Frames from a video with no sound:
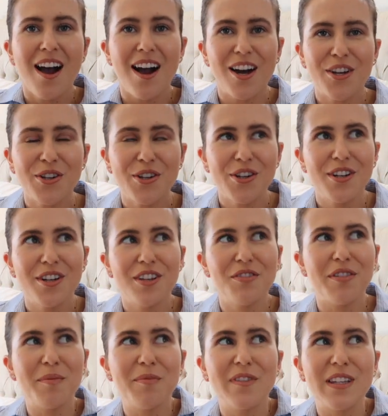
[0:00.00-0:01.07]
I don't know
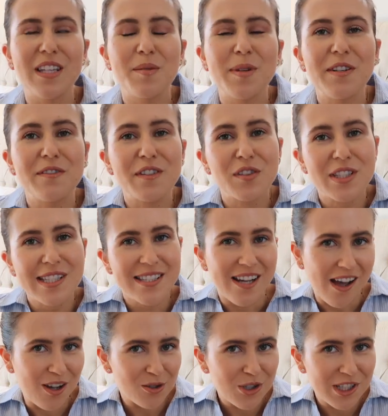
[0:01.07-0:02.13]
if I'm feeling a bit of a
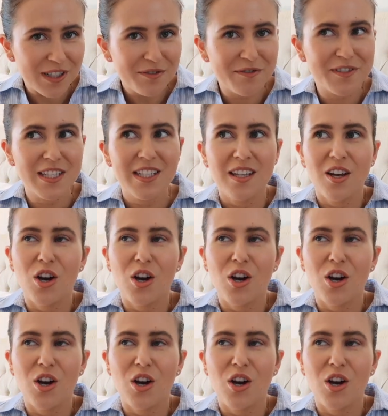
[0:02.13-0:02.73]
style shift.